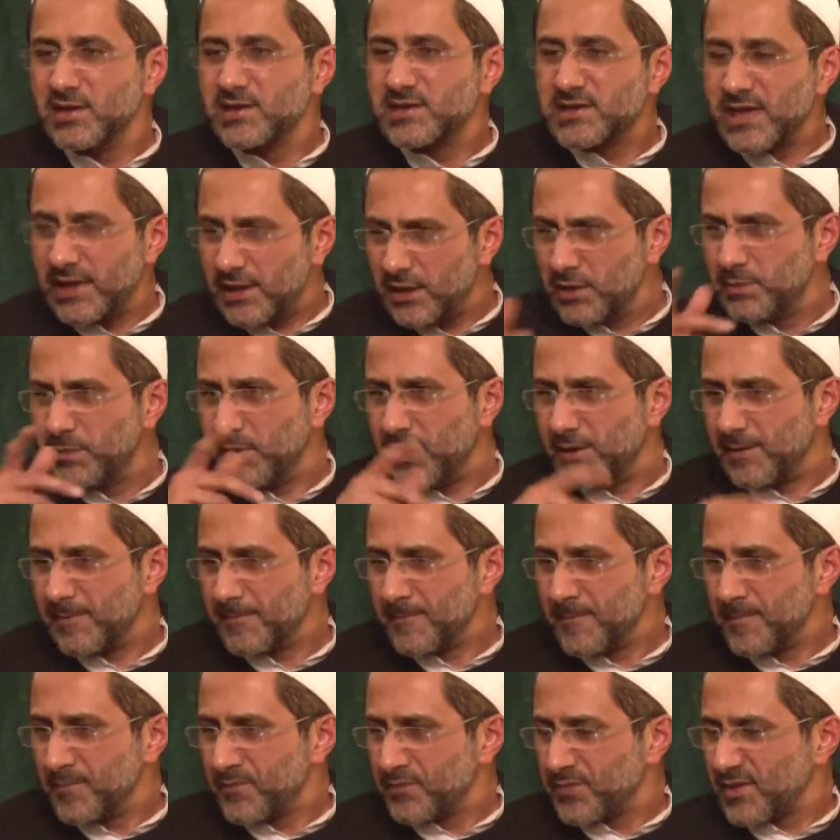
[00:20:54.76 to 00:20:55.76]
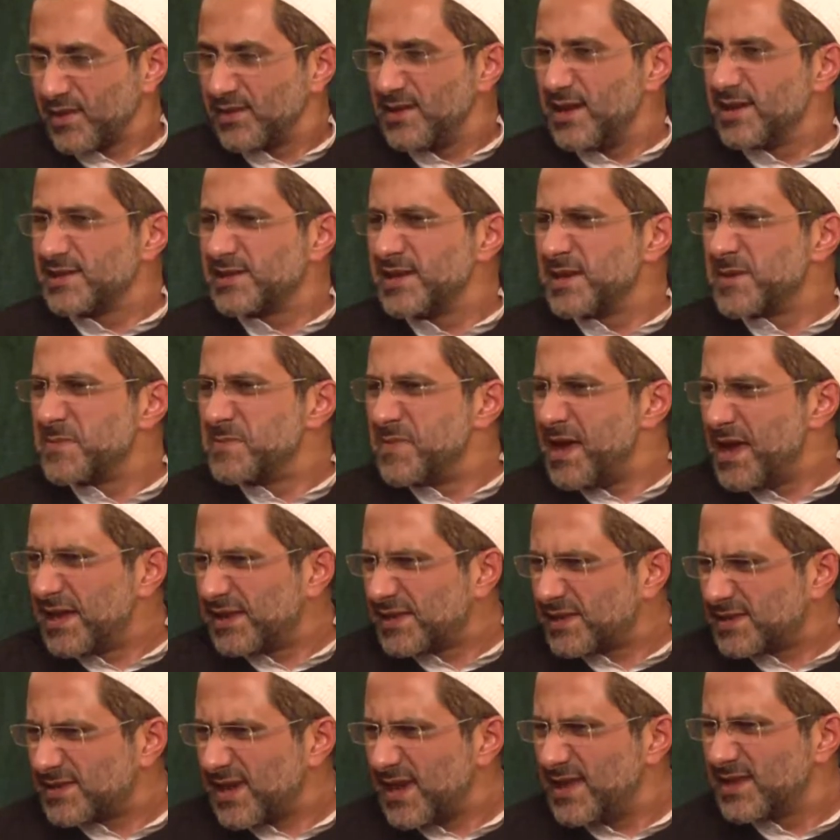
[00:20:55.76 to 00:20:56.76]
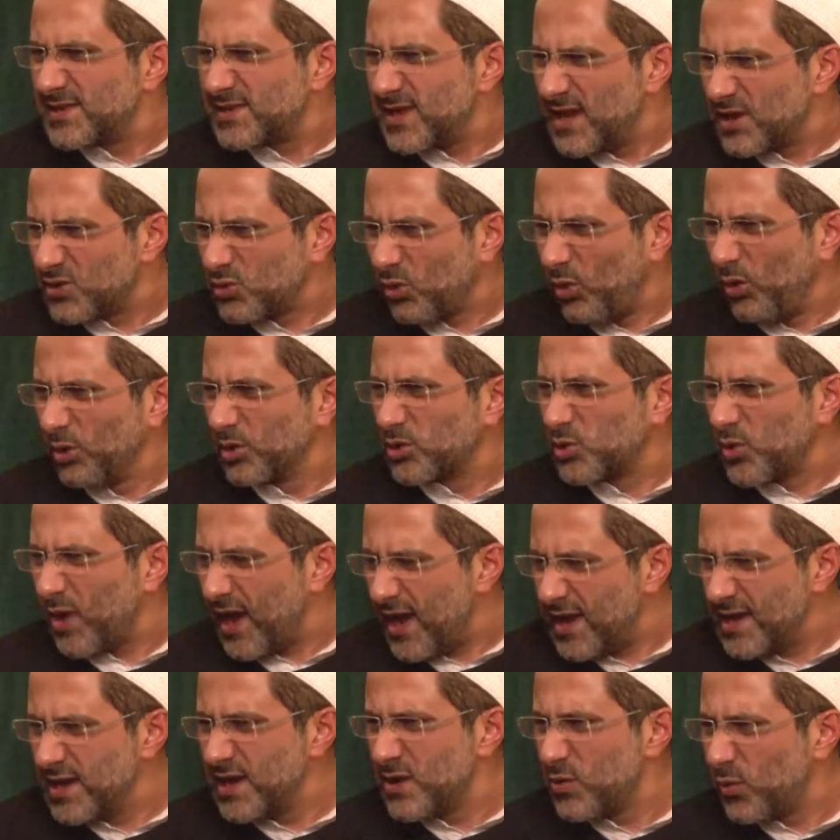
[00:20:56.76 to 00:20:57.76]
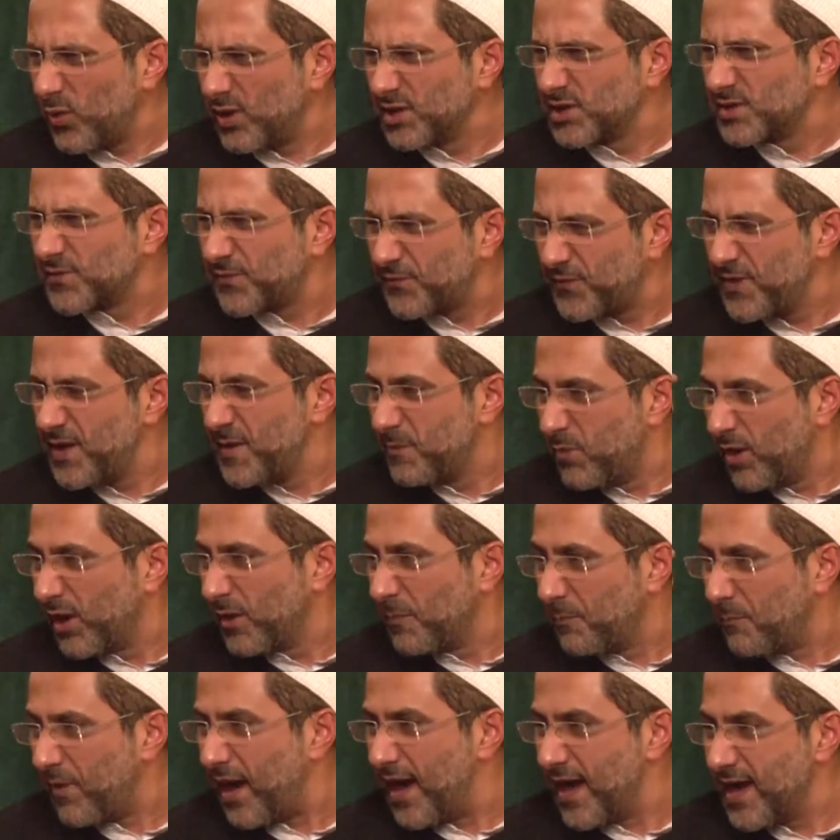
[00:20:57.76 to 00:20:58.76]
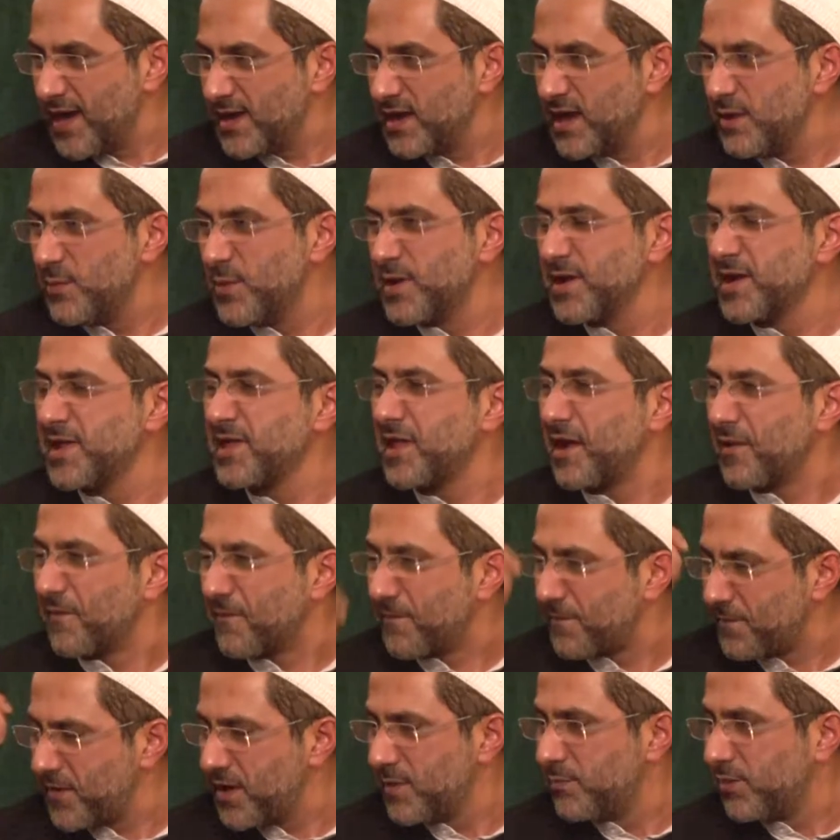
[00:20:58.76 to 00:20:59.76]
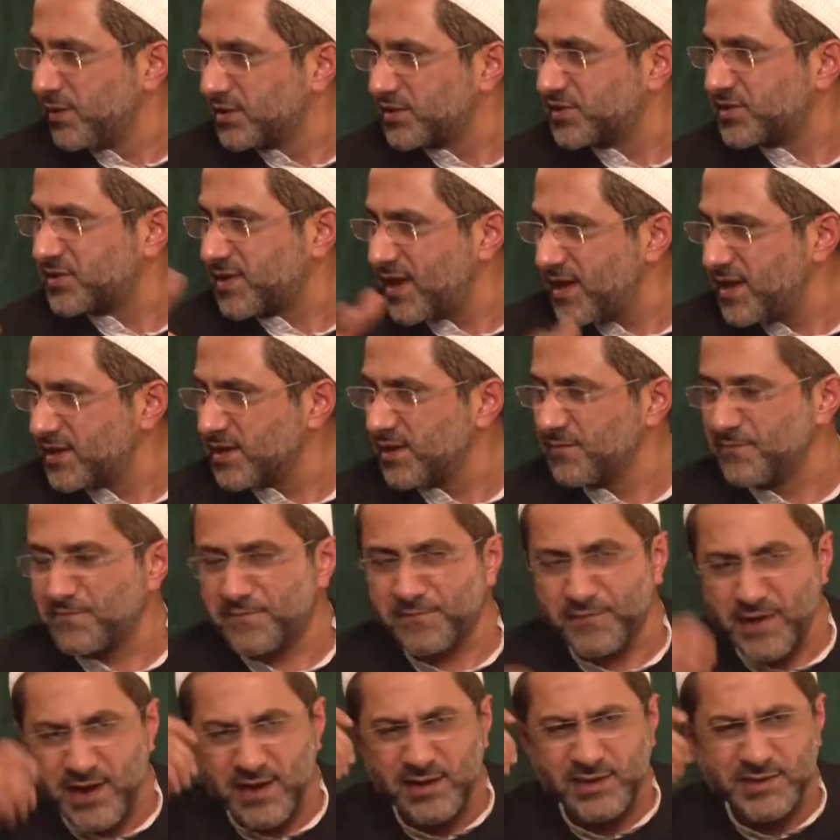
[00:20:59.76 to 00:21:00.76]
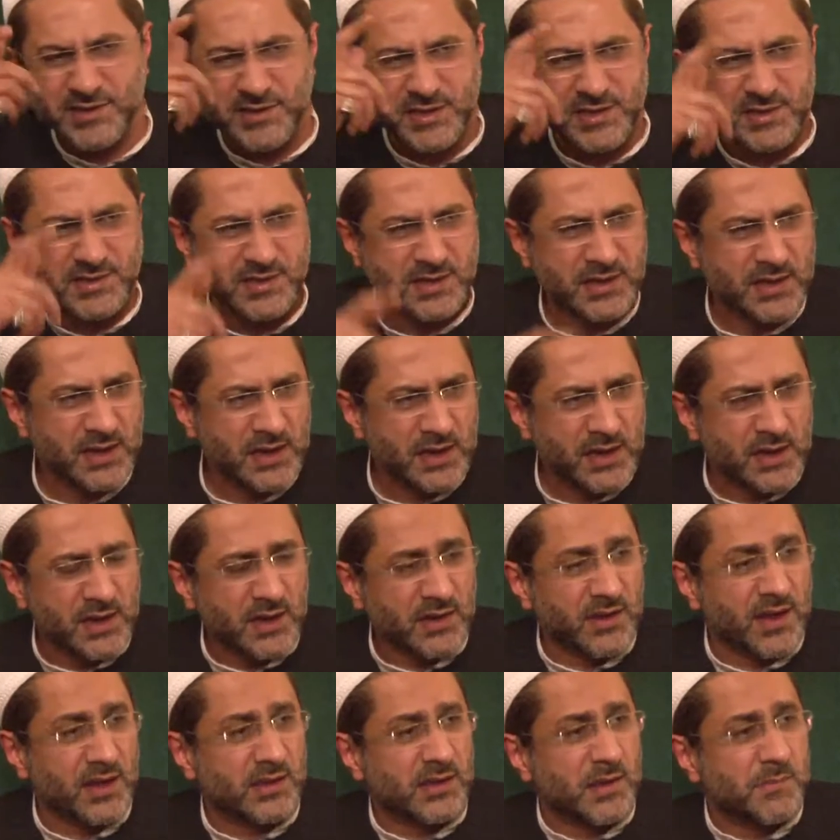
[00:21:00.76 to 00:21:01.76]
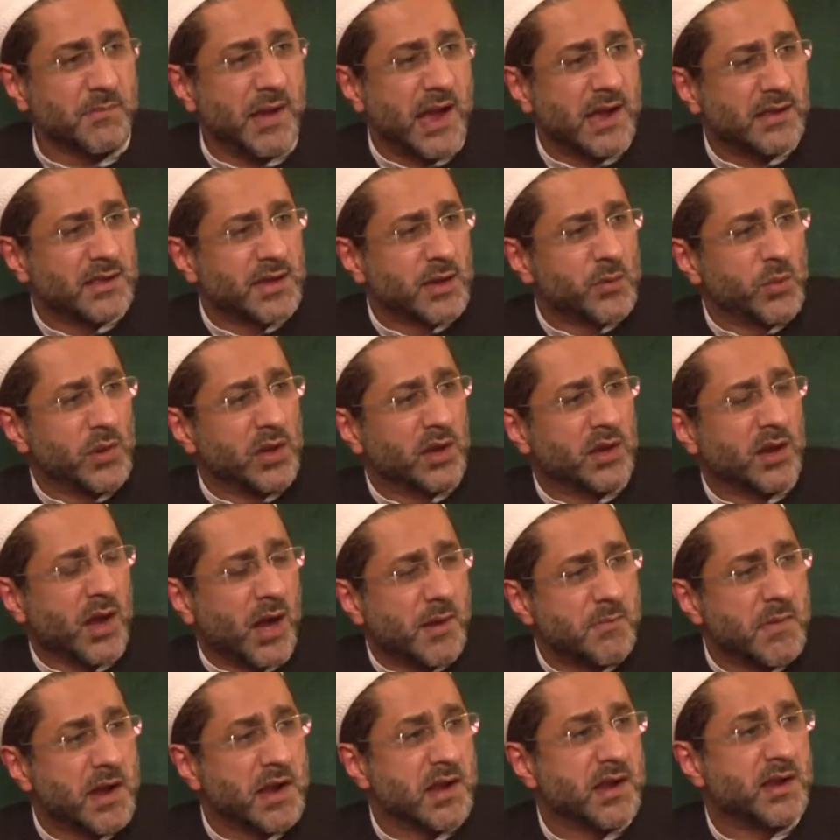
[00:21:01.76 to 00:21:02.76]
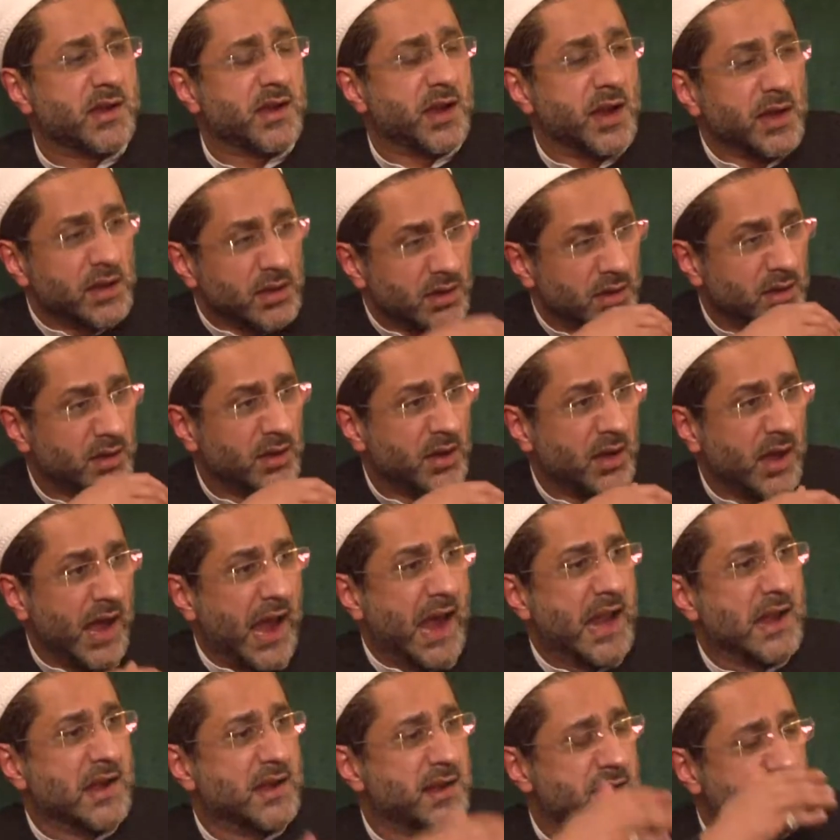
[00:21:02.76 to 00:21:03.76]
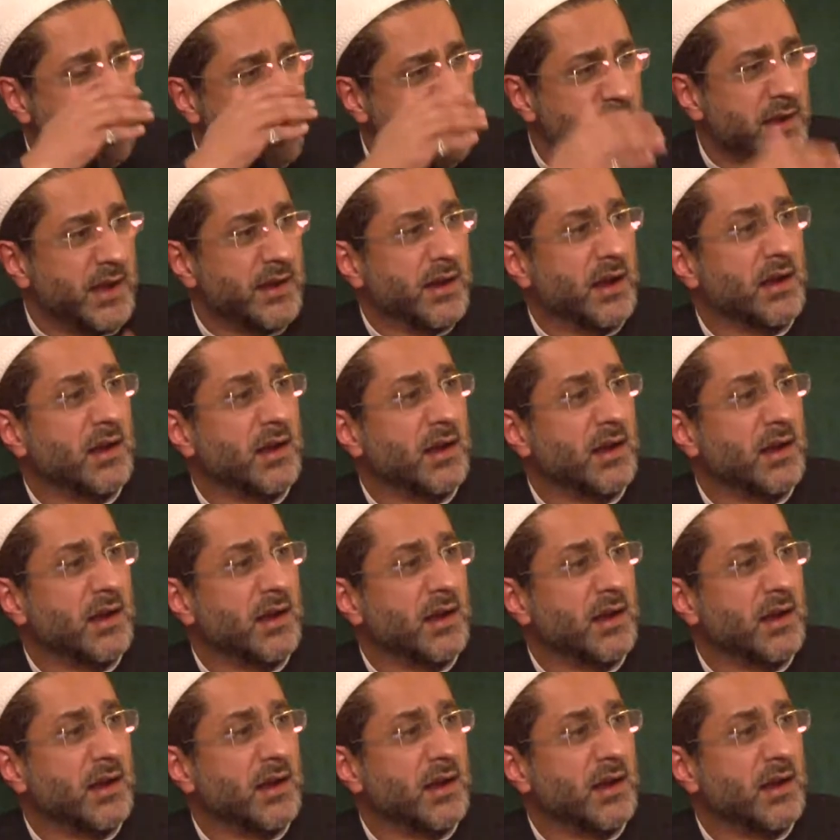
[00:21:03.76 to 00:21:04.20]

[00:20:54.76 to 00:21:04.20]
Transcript: Tell me, does it make sense at all to anyone's feeble mind, even in their feeble state and frailties, that the Mahdi will come and kill and kill and